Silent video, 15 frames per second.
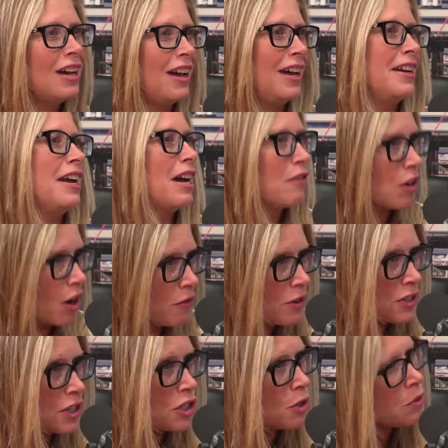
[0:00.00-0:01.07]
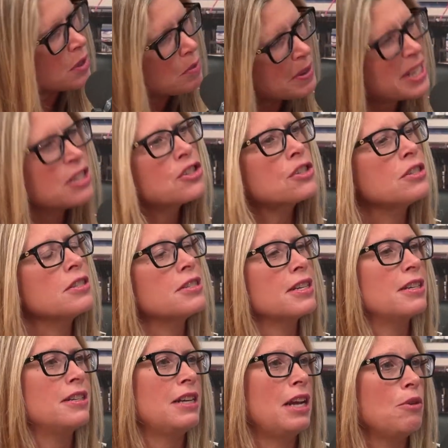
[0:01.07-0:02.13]
and have a conversation with the patients
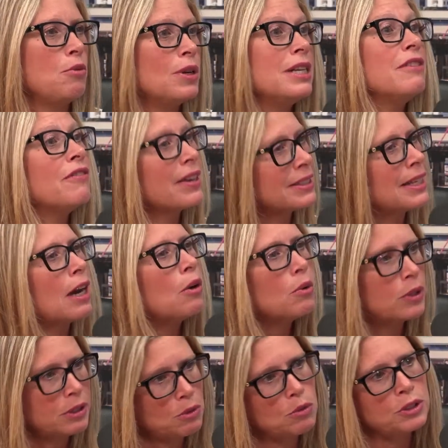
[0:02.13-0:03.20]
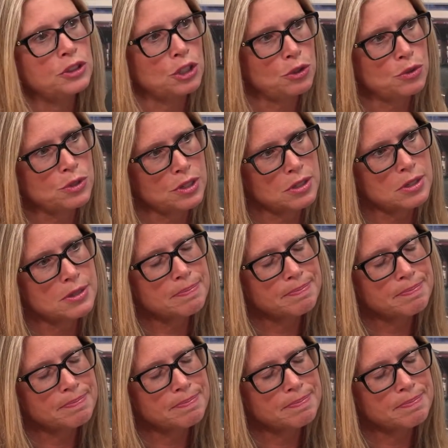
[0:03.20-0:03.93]
and really find out what the use is.